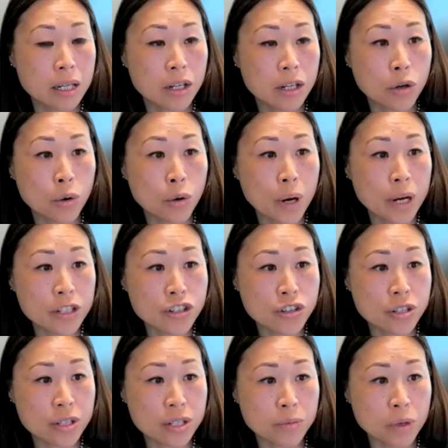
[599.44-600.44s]

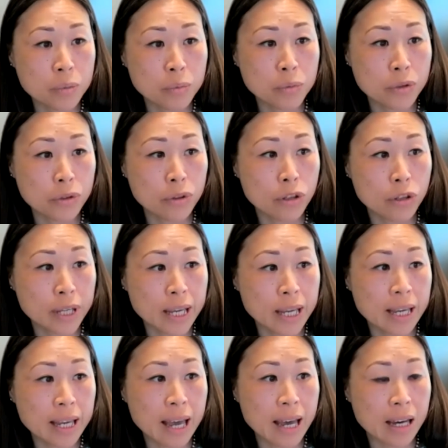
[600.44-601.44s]
question when we're
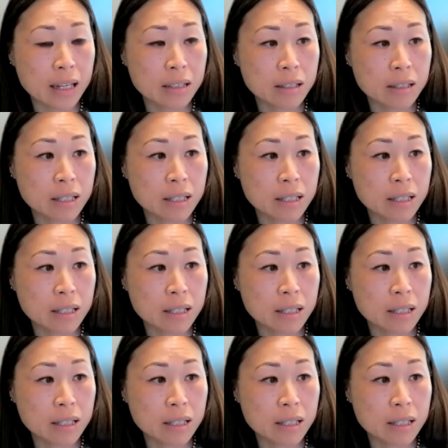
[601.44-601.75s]
looking at